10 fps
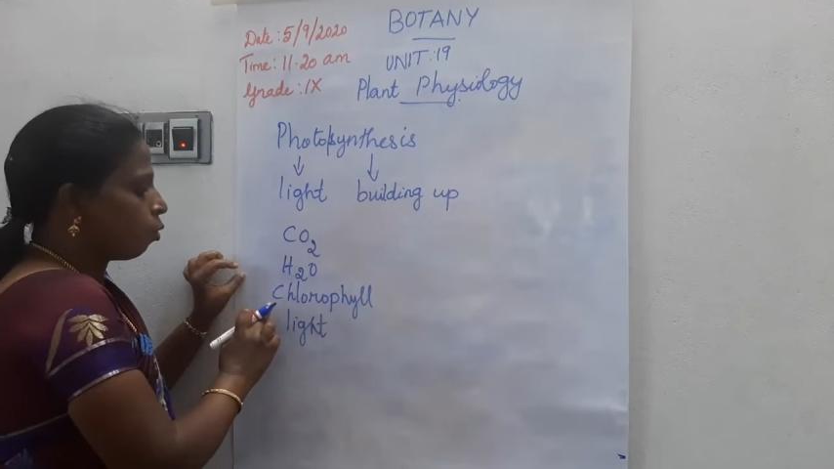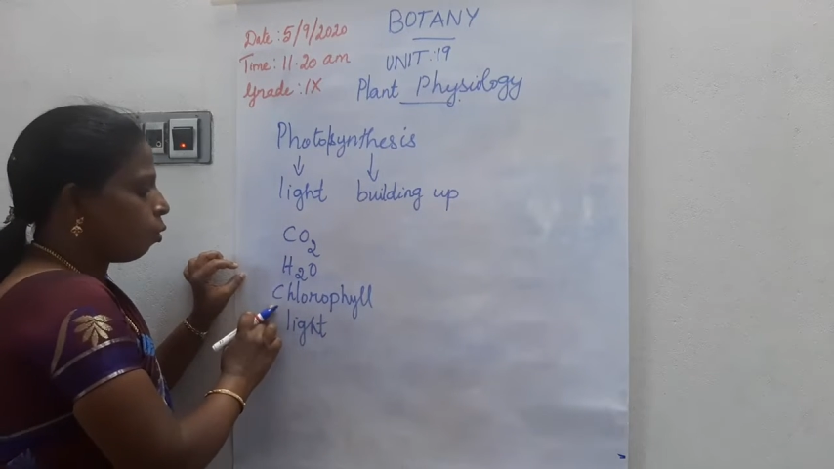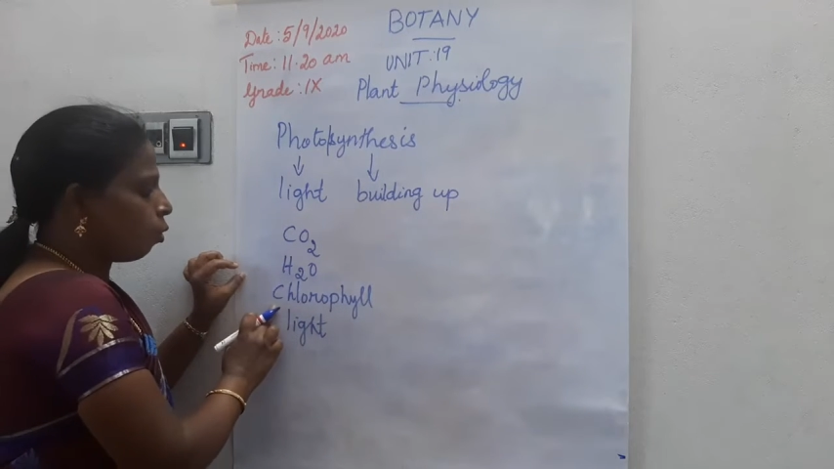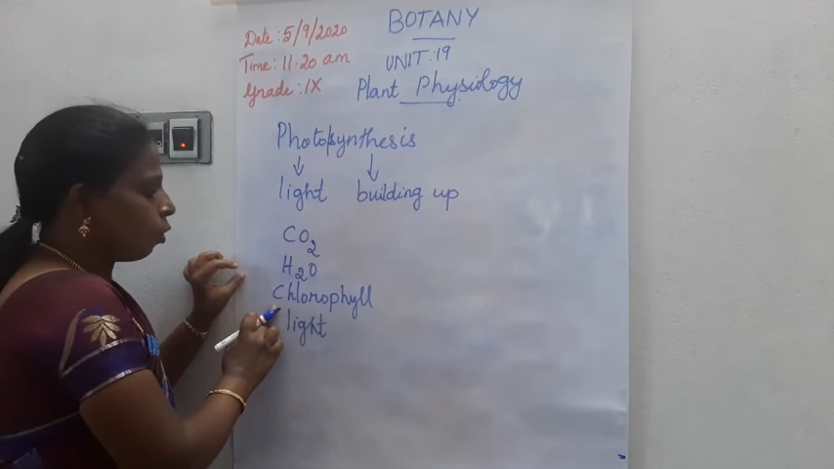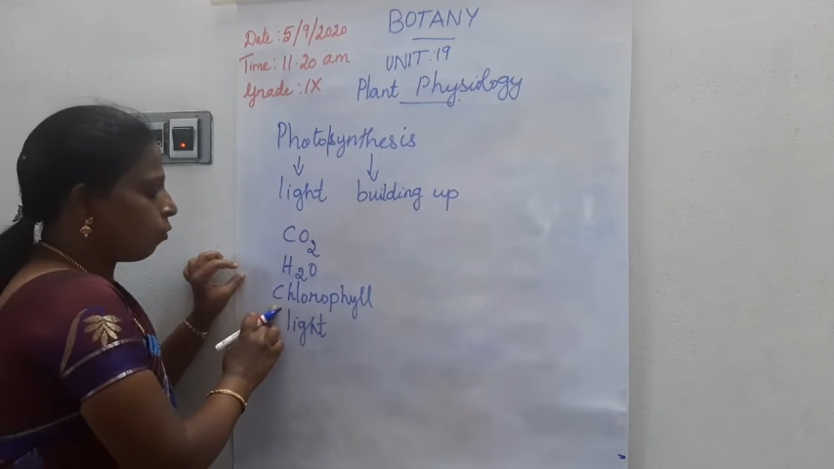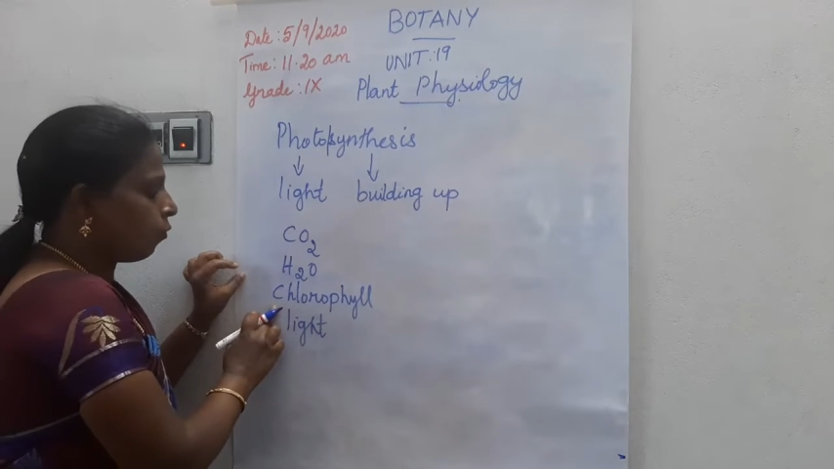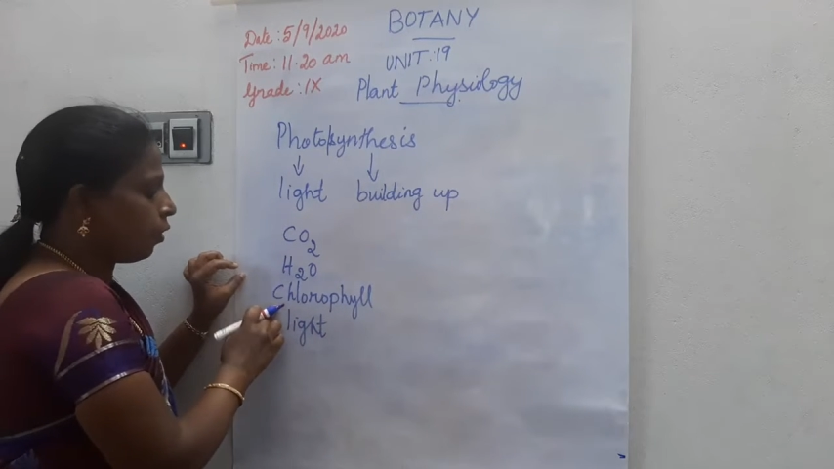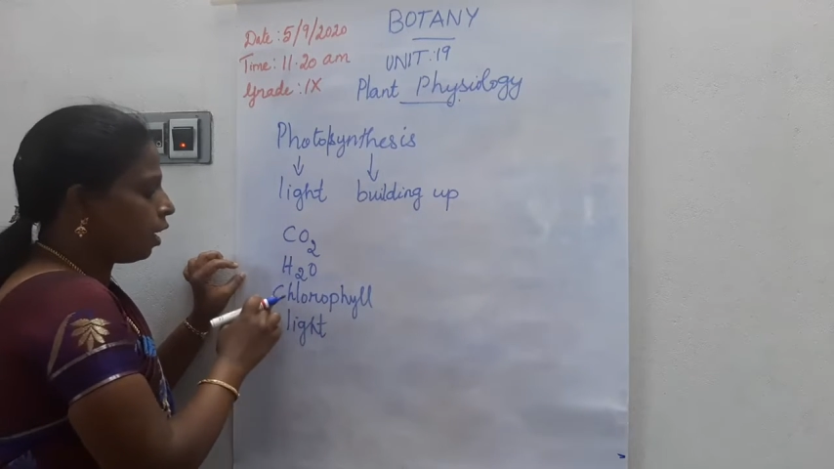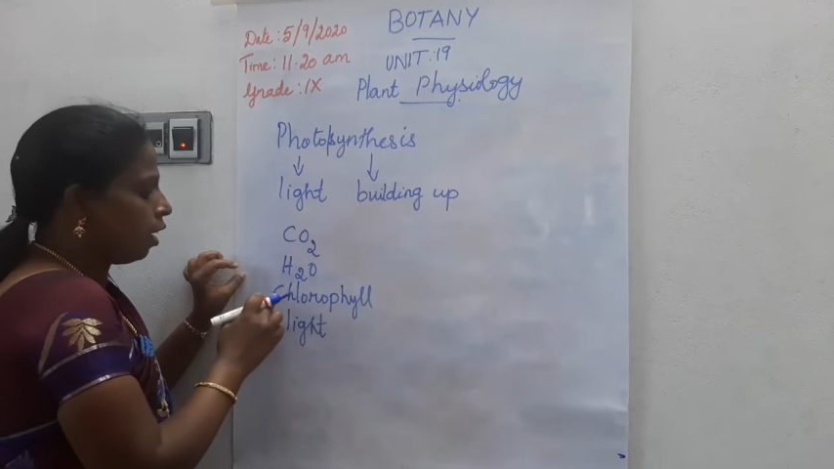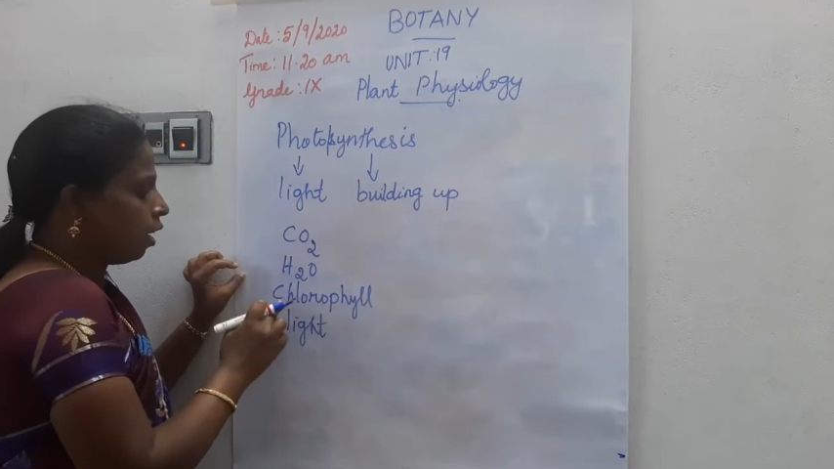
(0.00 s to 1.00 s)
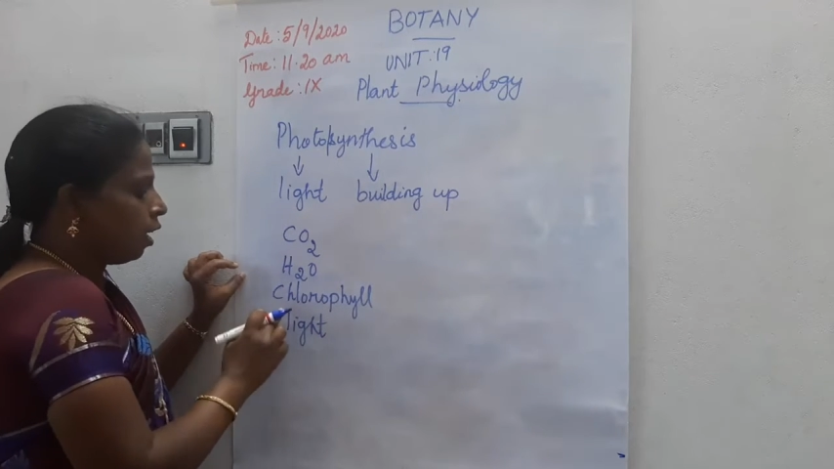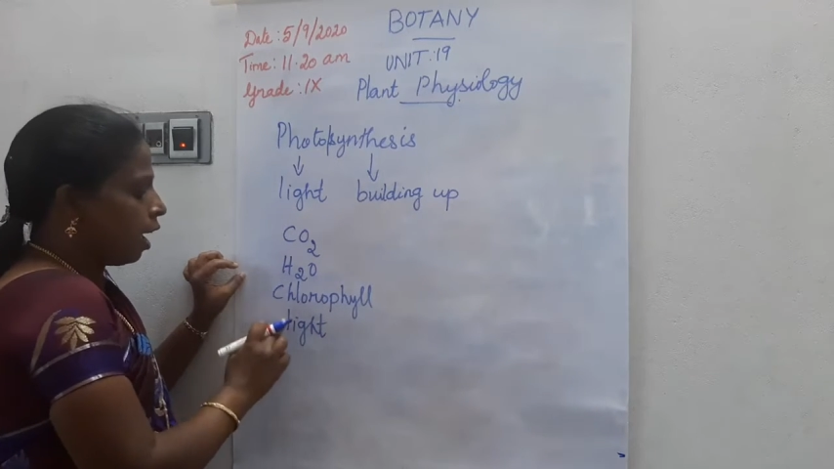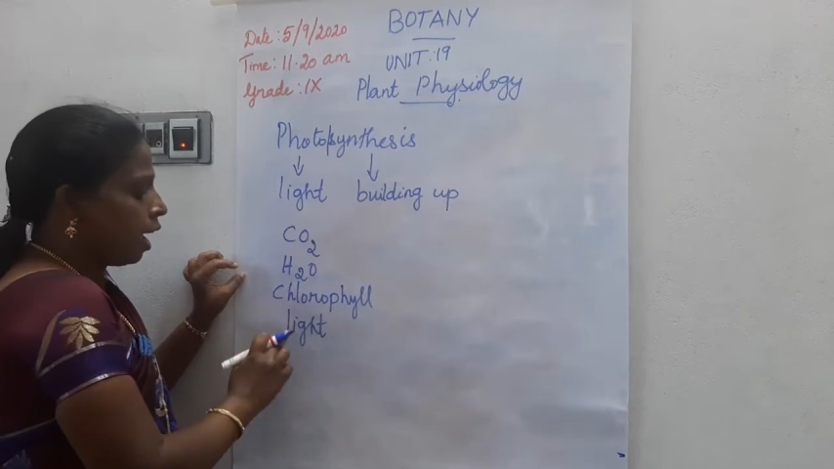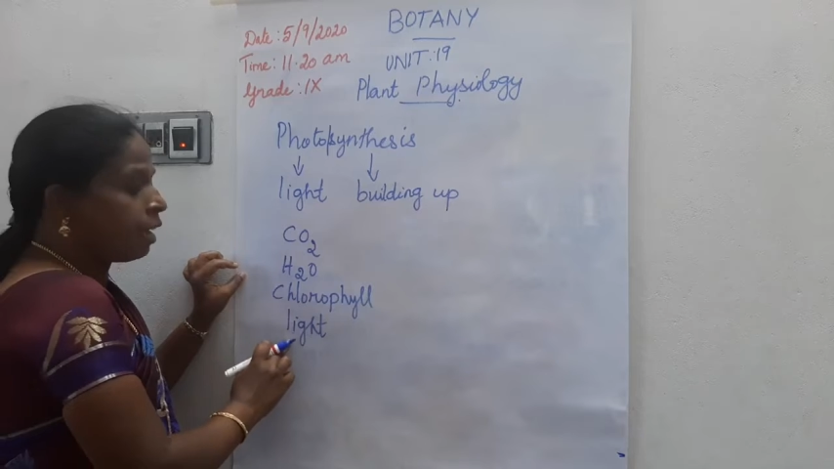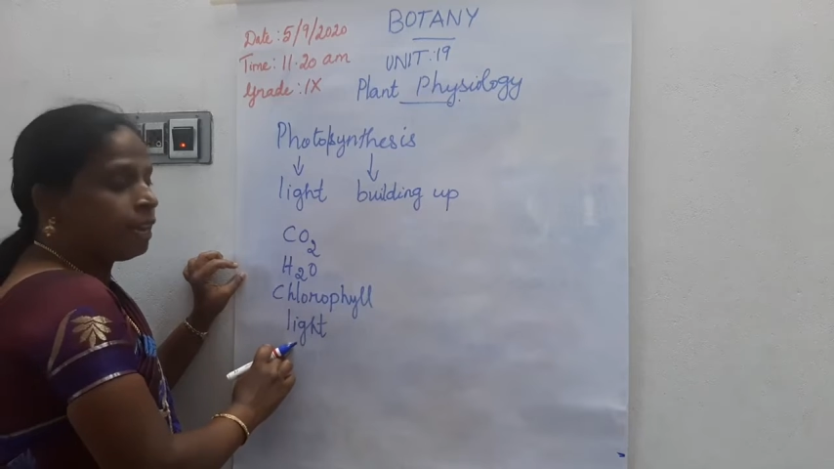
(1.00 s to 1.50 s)
chlorophyll
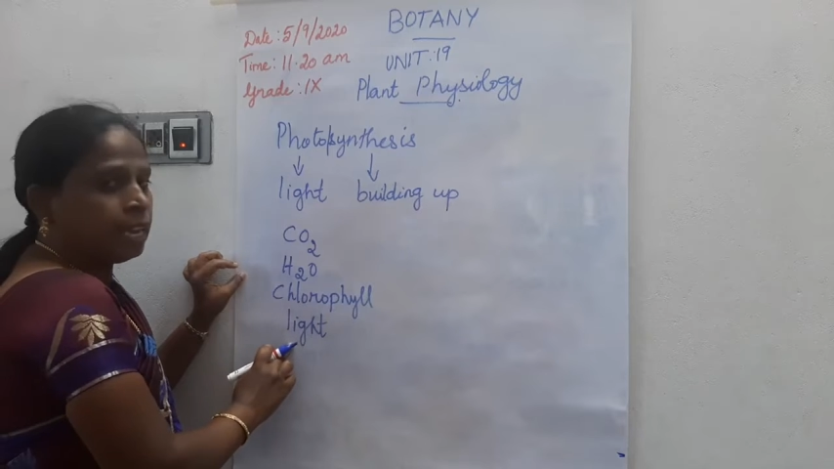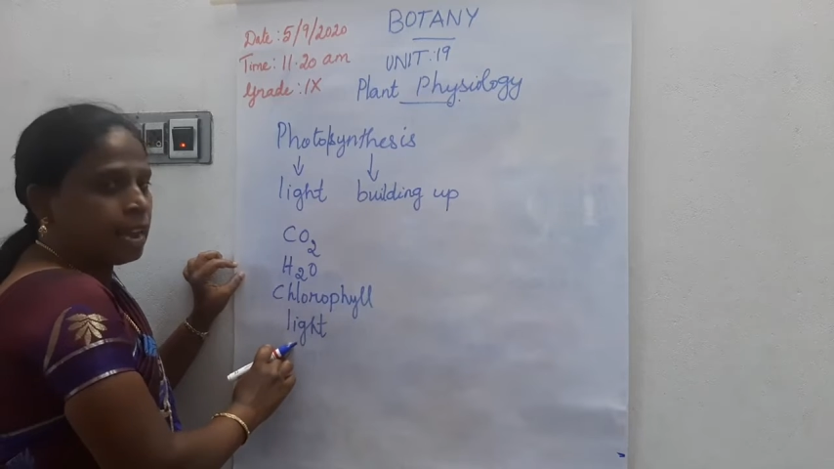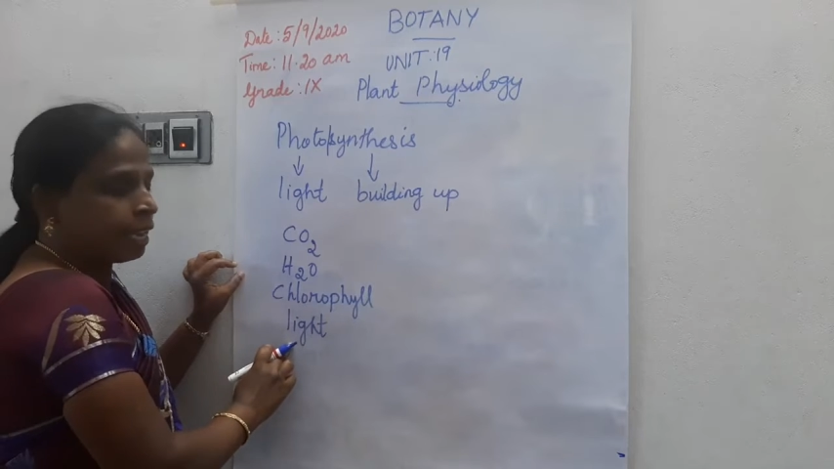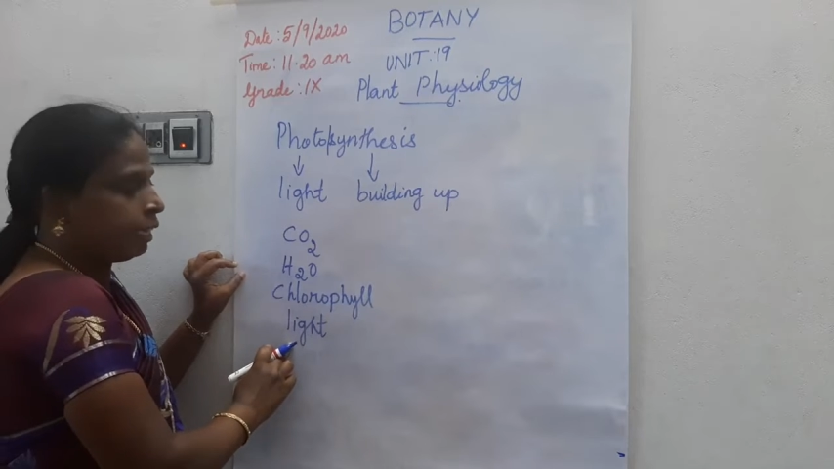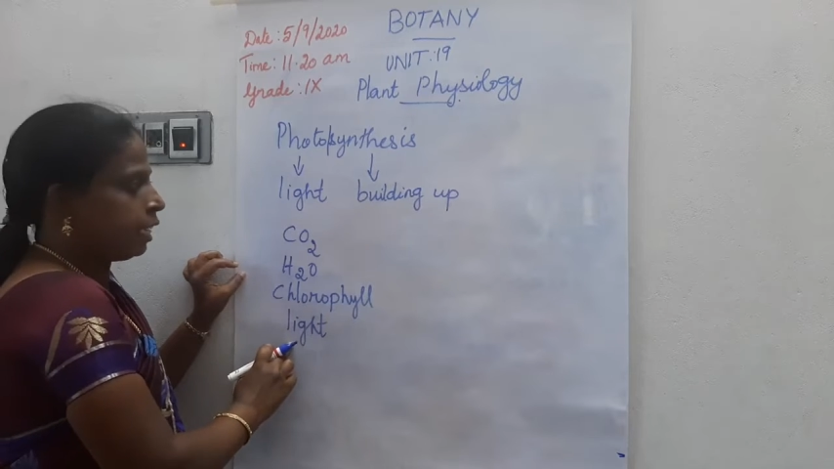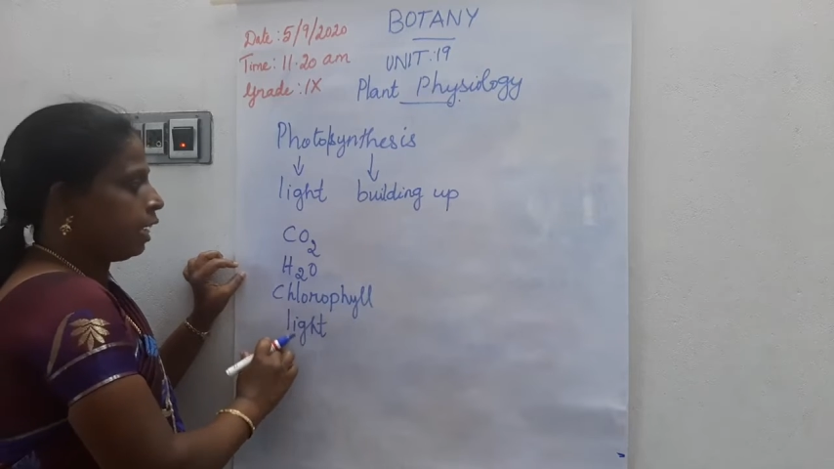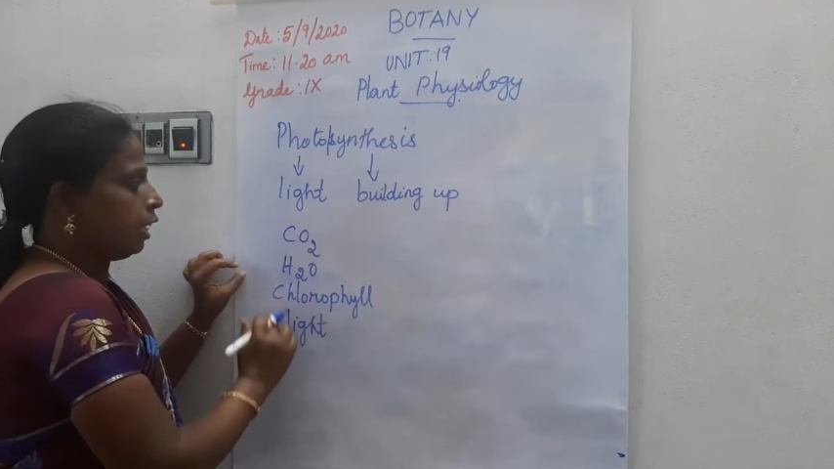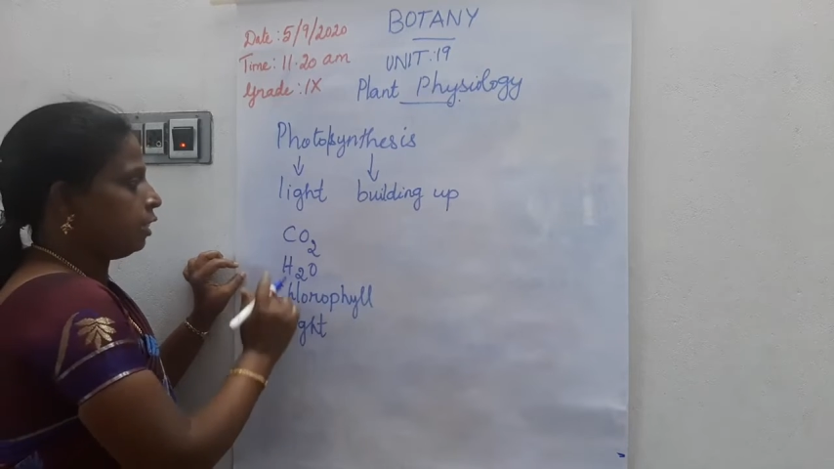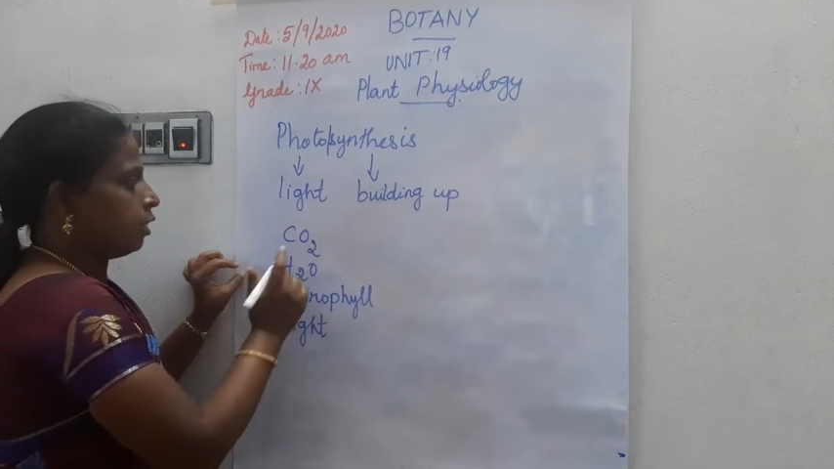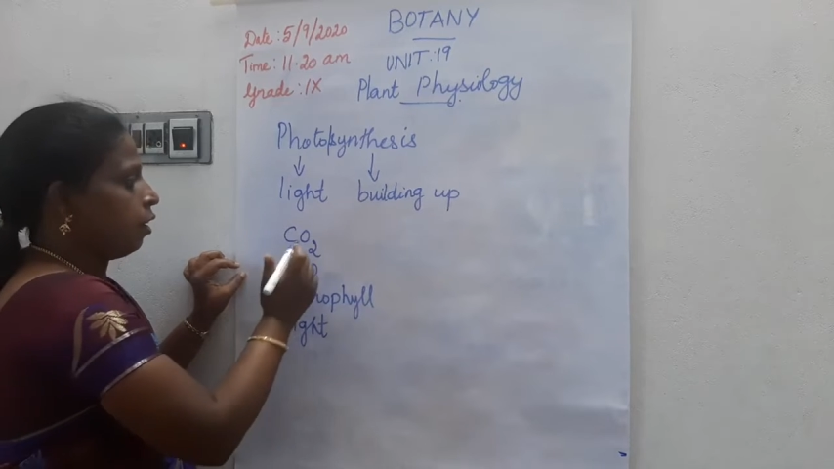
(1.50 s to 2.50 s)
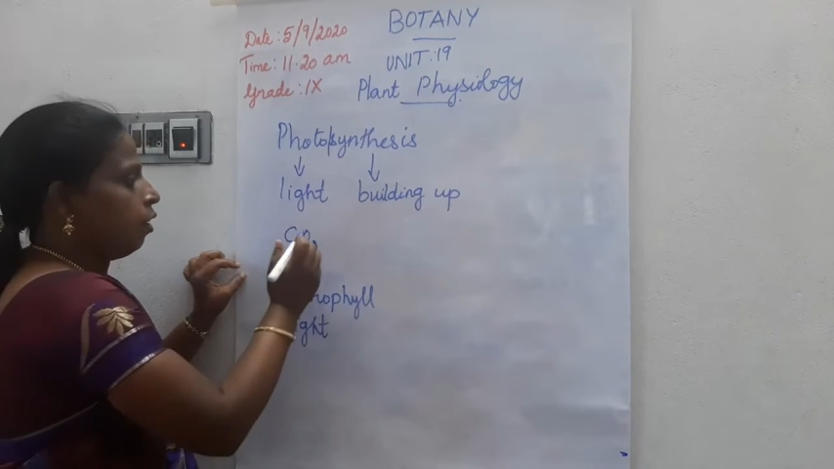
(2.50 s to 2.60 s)
and light energy.